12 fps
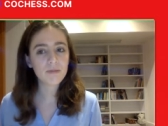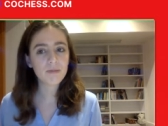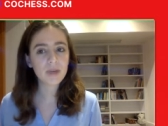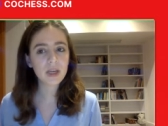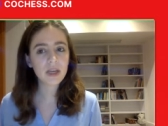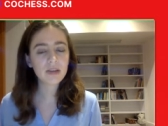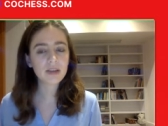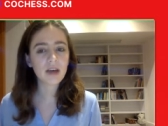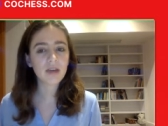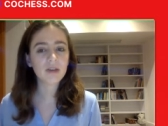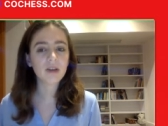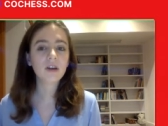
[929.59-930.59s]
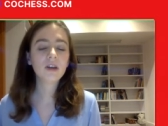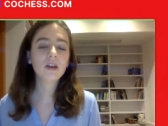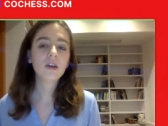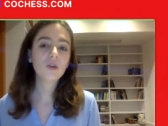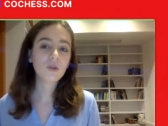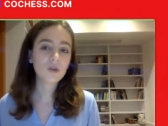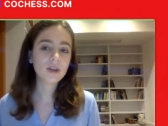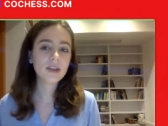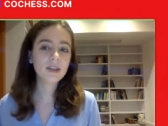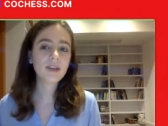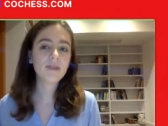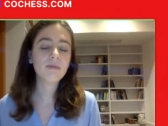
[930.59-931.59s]
B7 or
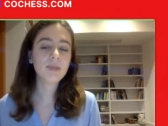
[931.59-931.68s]
E7.